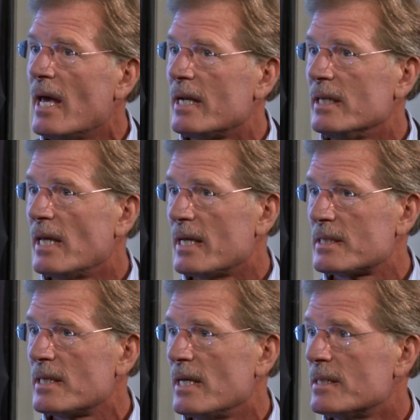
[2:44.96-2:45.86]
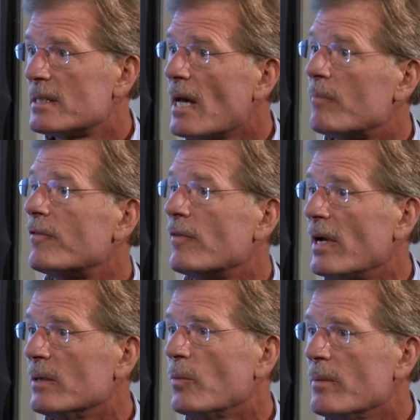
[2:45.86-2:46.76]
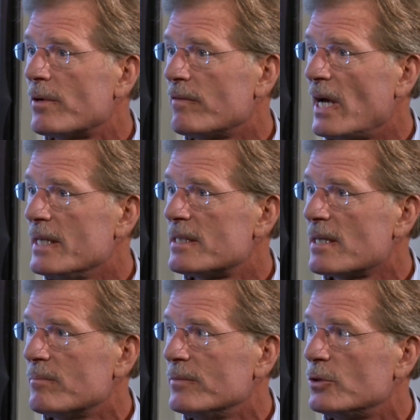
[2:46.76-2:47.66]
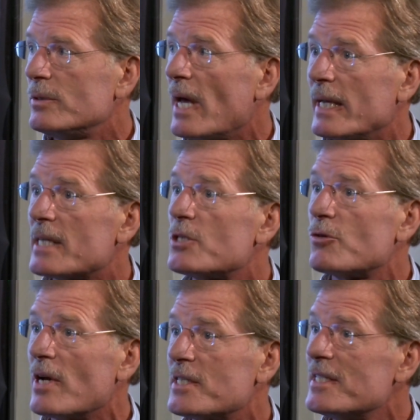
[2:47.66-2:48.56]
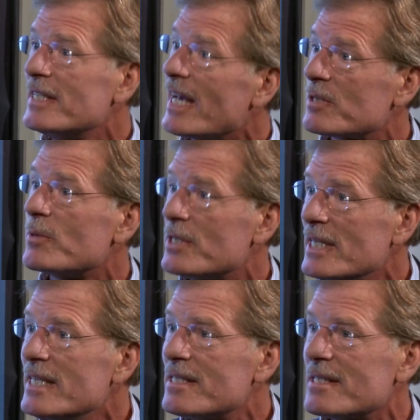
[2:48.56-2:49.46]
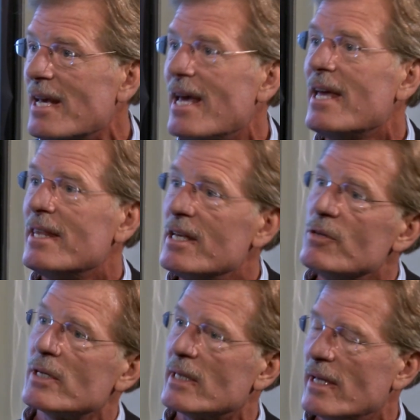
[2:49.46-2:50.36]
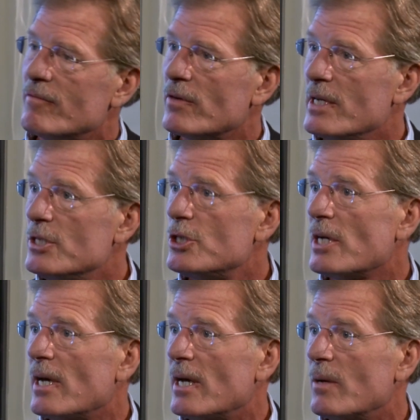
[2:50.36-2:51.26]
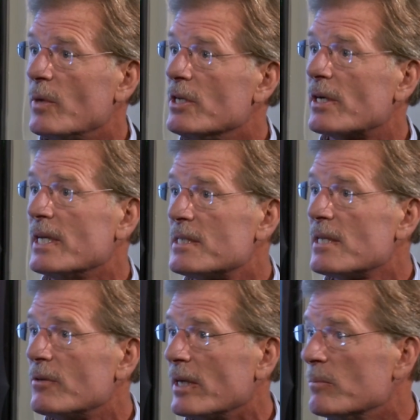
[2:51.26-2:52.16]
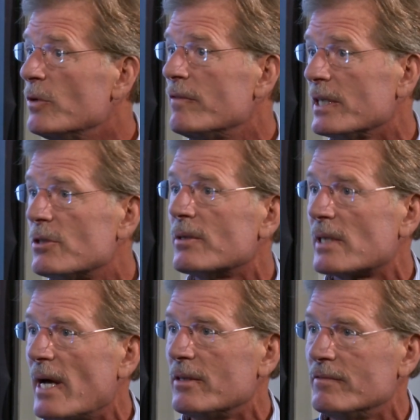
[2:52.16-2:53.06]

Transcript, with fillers: And in that sense, up front, we provide some, I guess, trusted expertise that you can leverage uh, when you're considering moving to a cloud